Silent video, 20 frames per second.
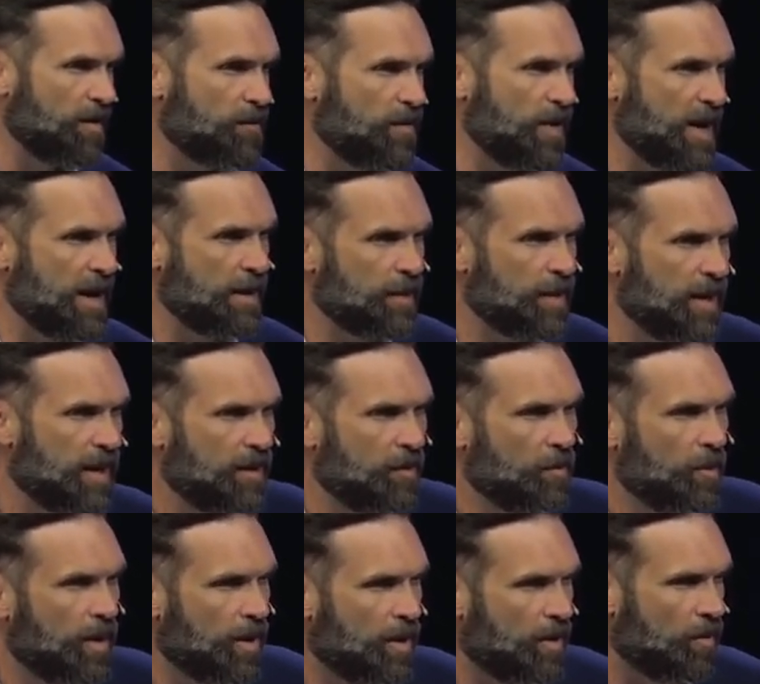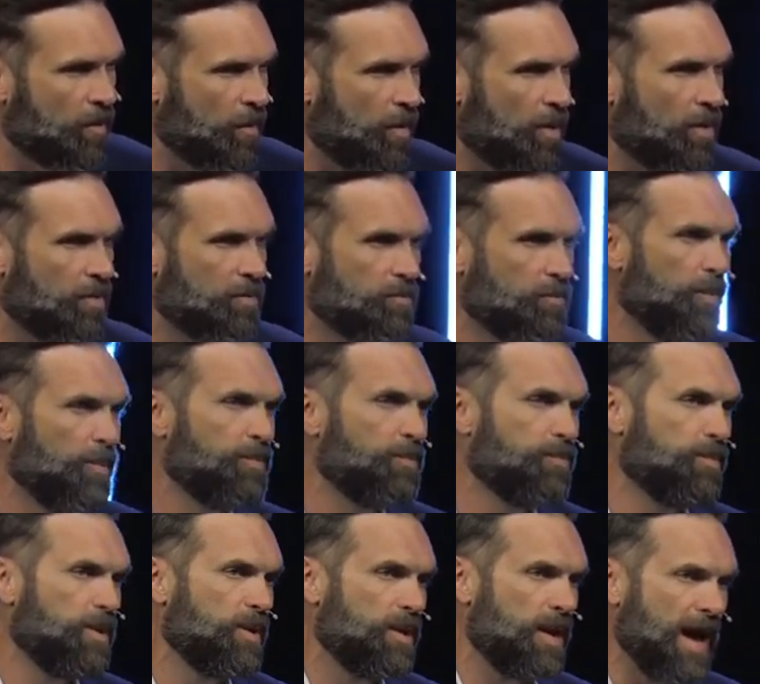family will will
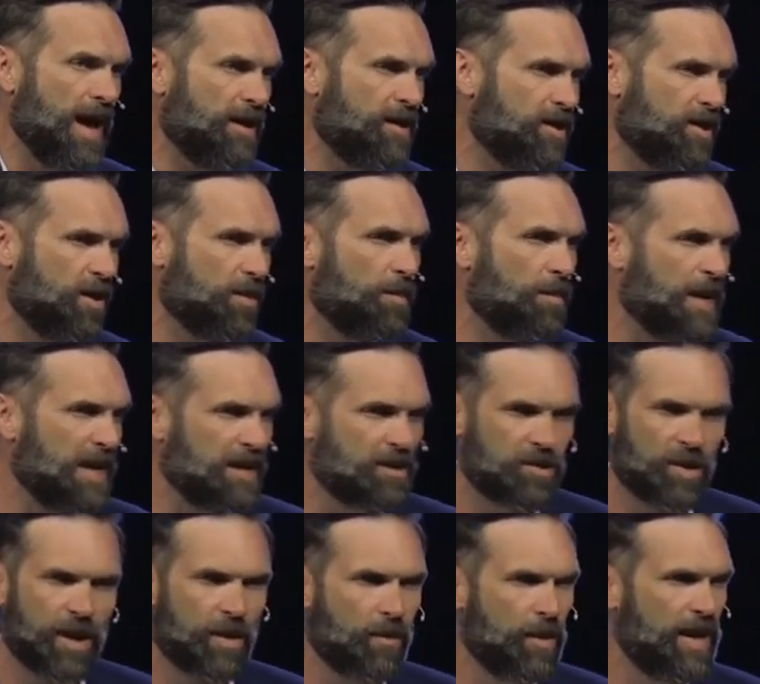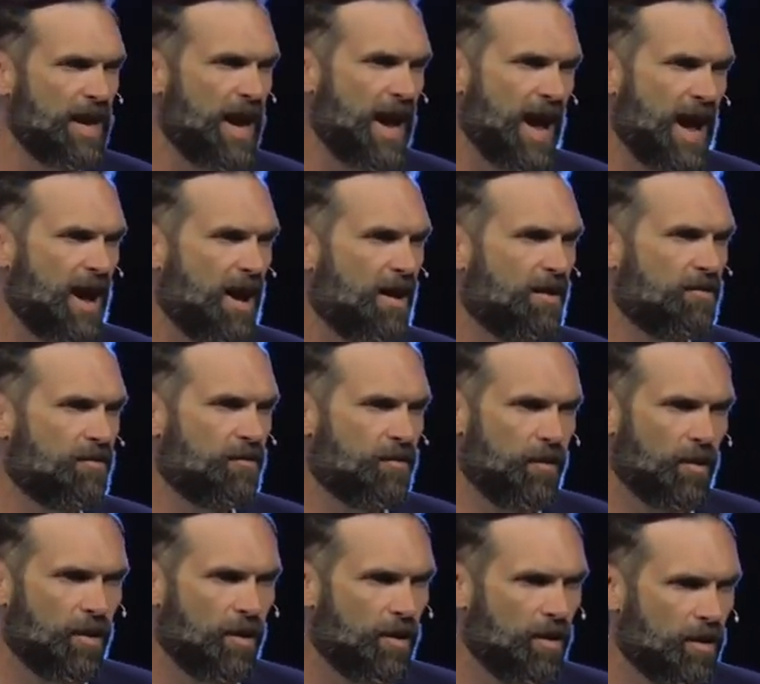head to the beach like we have
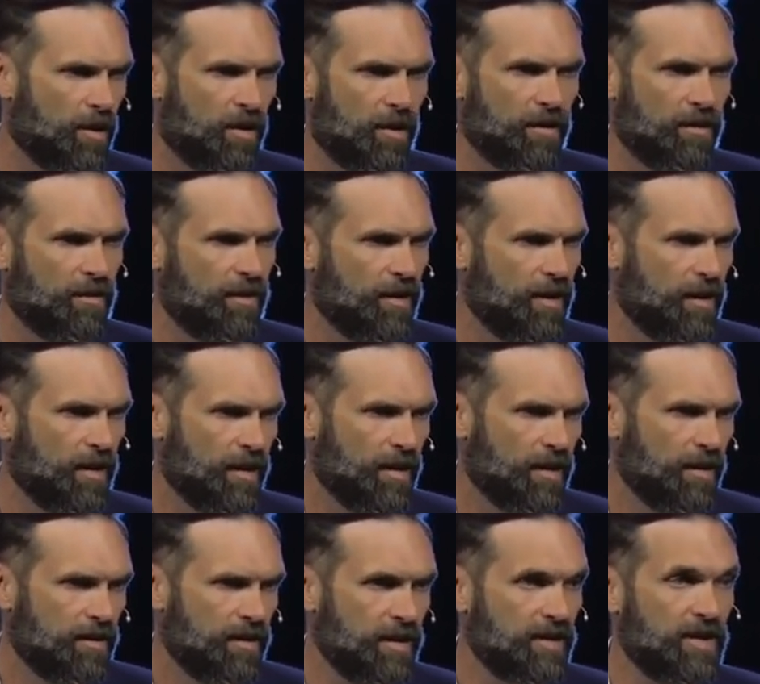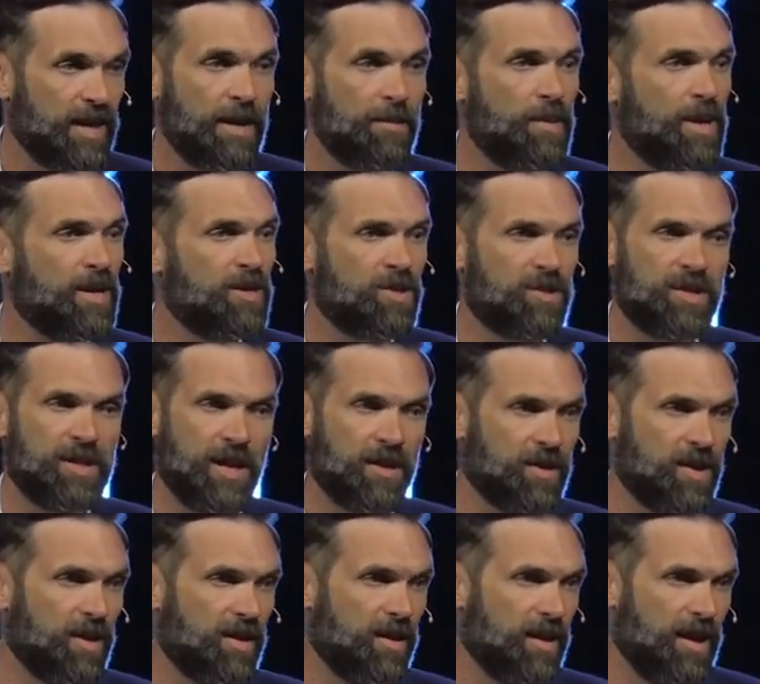for the same beach in
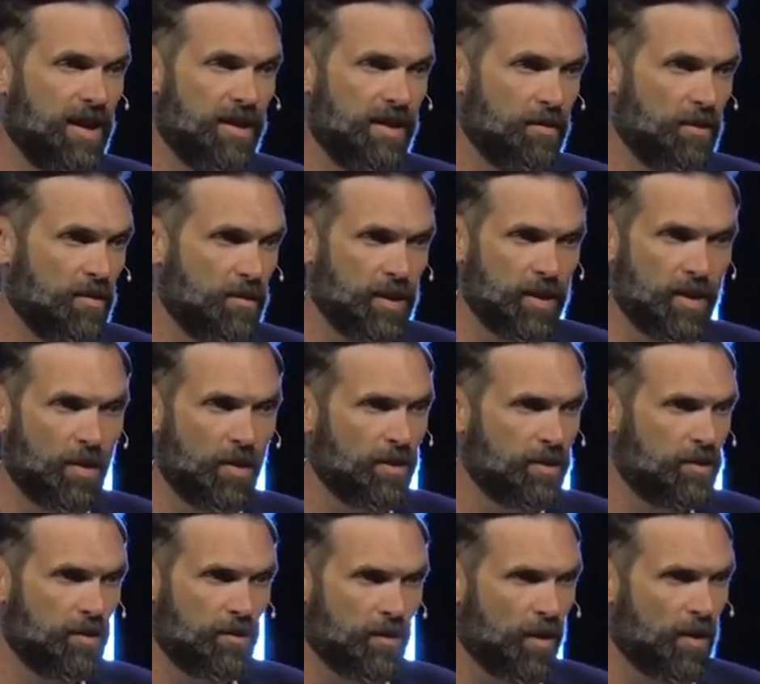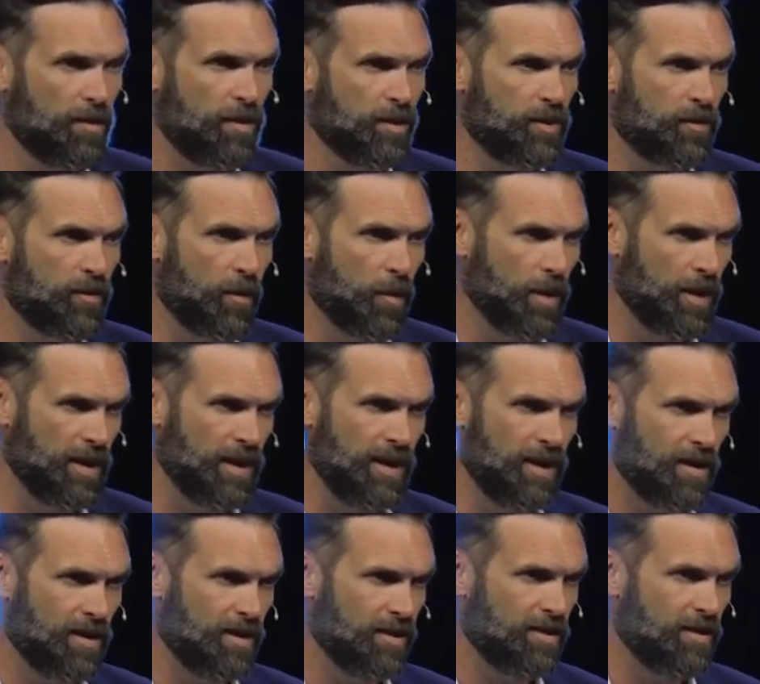South Carolina that we've been going to for almost 40
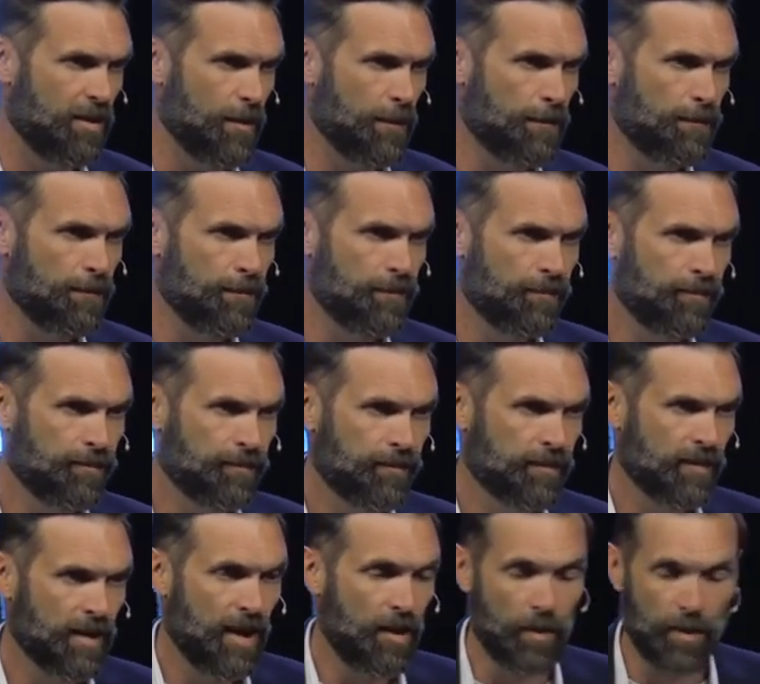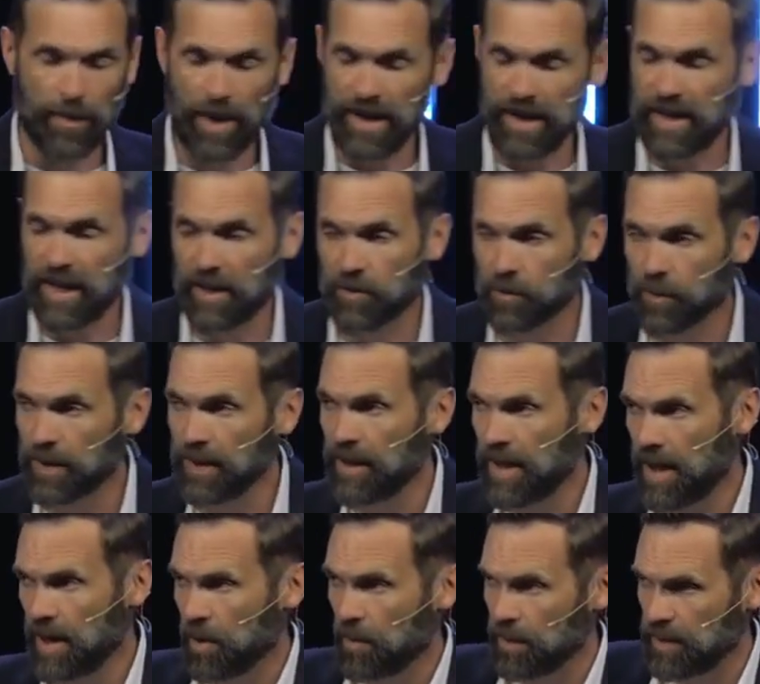years. And when my kids were
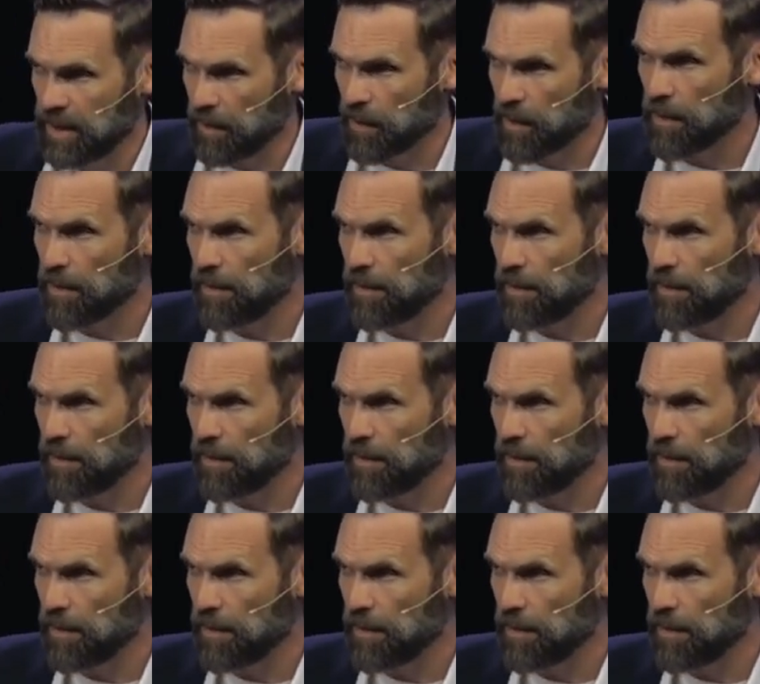little, when they were